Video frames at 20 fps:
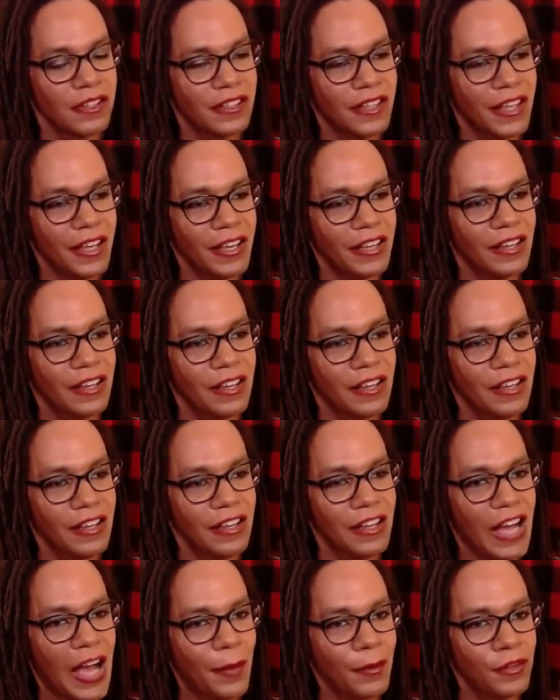Like,
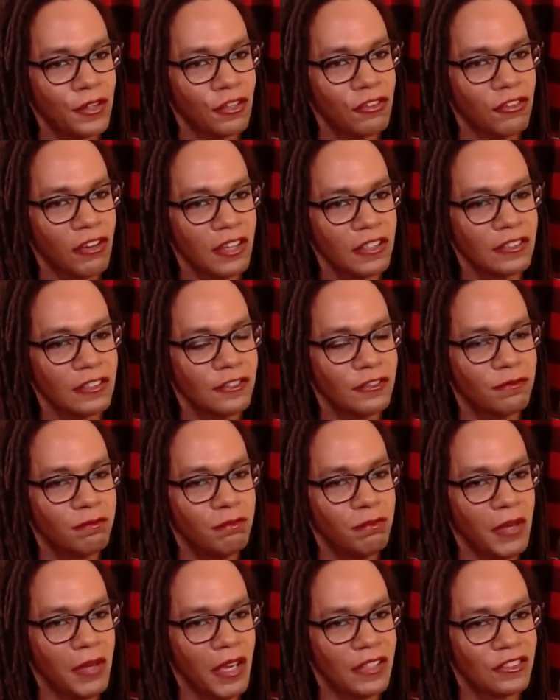I'm an aggressive
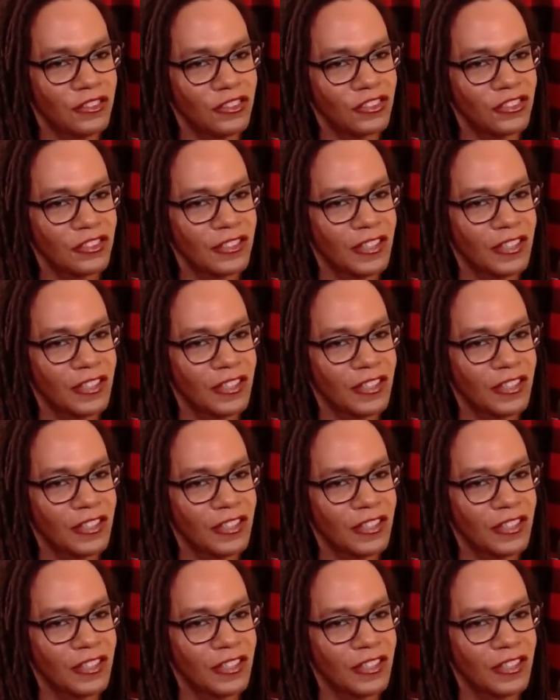bitch.